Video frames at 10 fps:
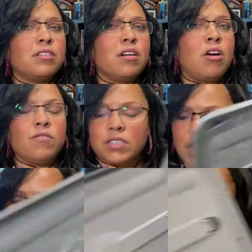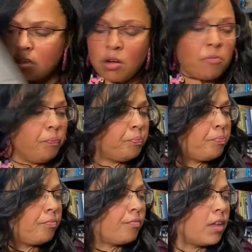over time. So
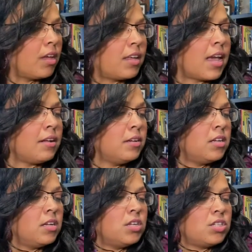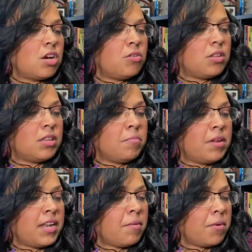yeah, so the
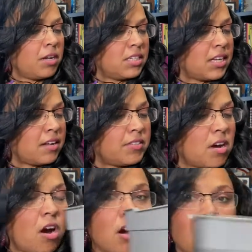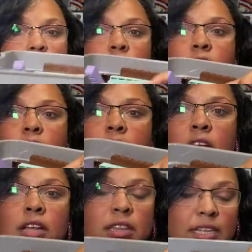manipulatives are these